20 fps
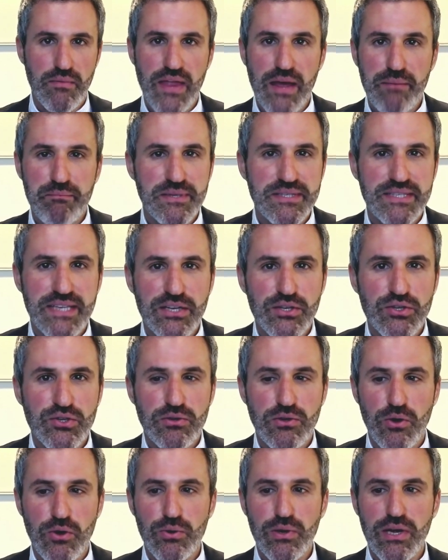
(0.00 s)
But that
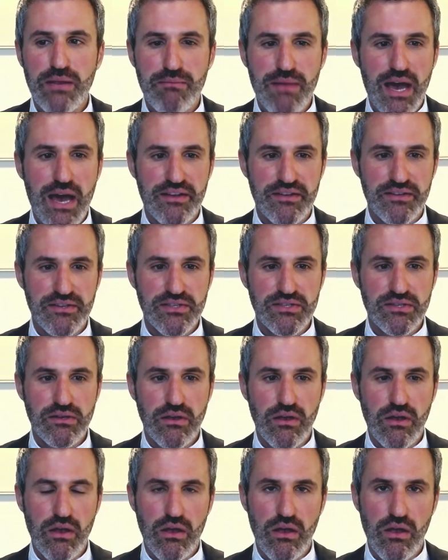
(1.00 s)
potential only
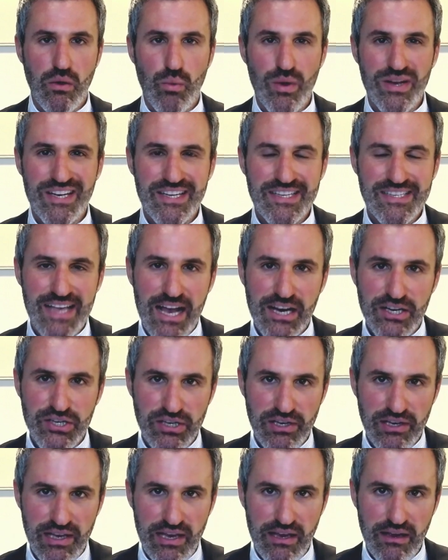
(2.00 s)
matters when it is
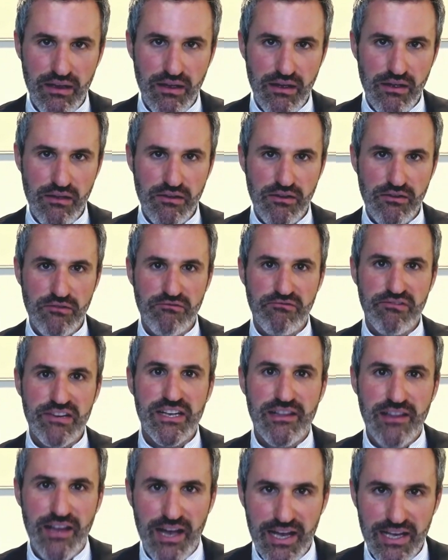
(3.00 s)
actually
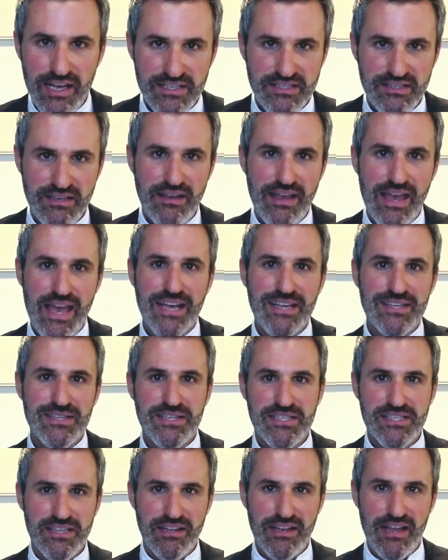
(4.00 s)
realized,
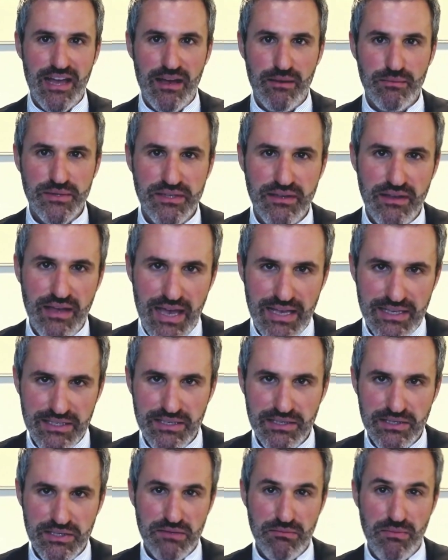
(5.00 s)
exits the labs,
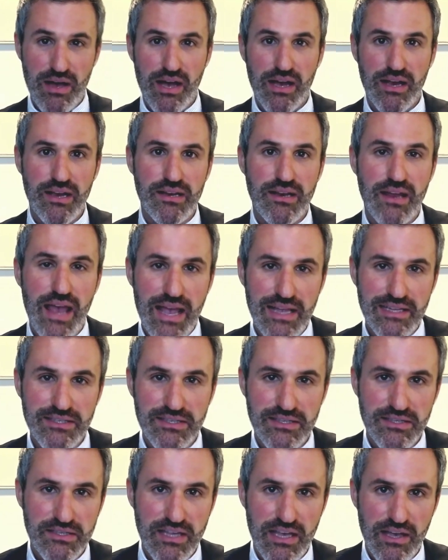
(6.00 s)
enters the market,
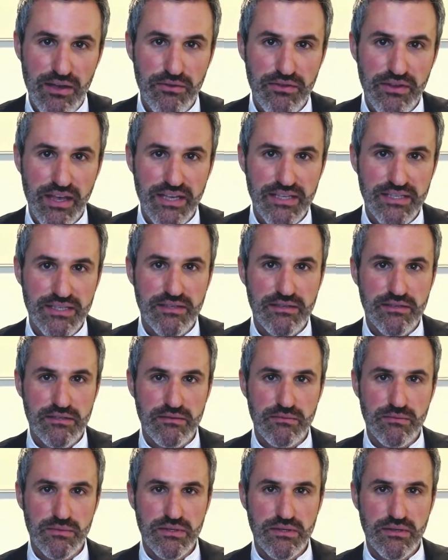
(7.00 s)
enters the healthcare
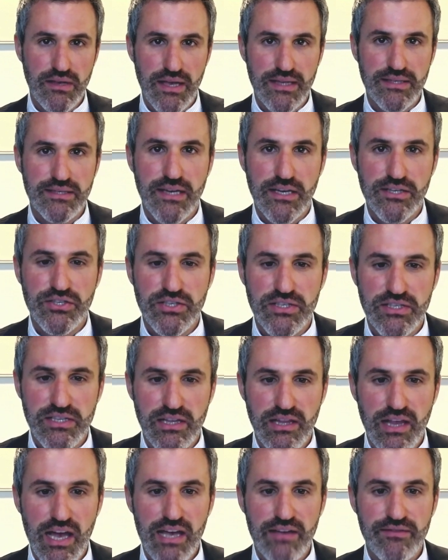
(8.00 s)
systems, and touches
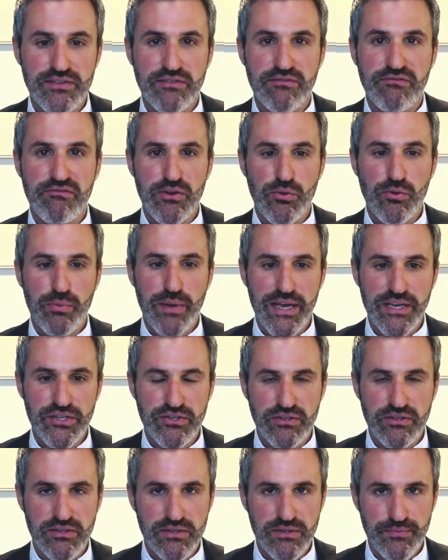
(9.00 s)
the lives of real
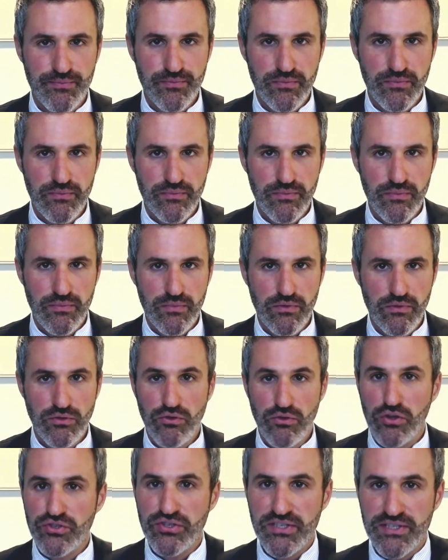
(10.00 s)
patients,
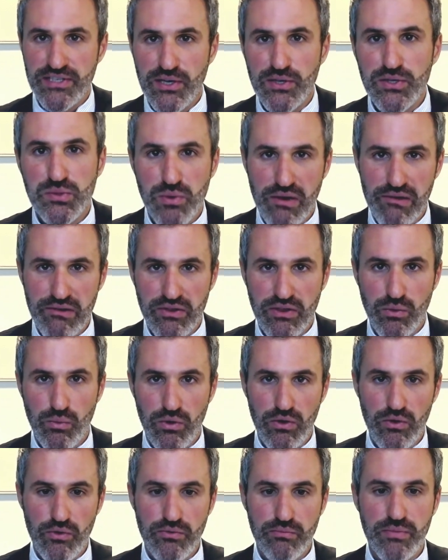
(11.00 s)
not just elsewhere in the
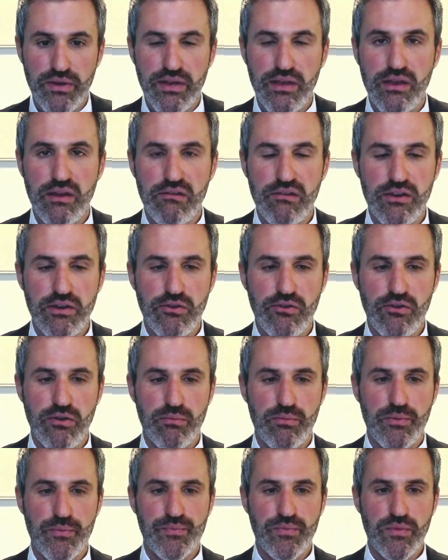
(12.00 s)
world, but here in
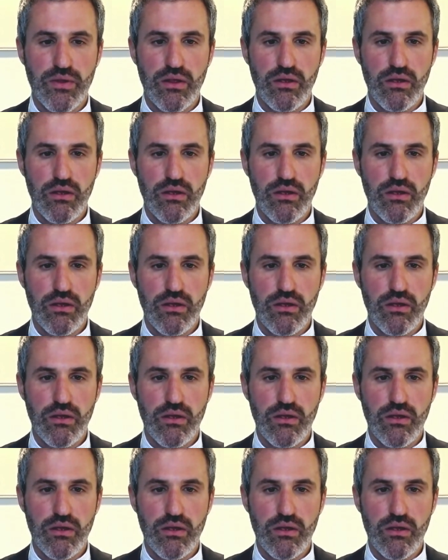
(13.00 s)
Europe.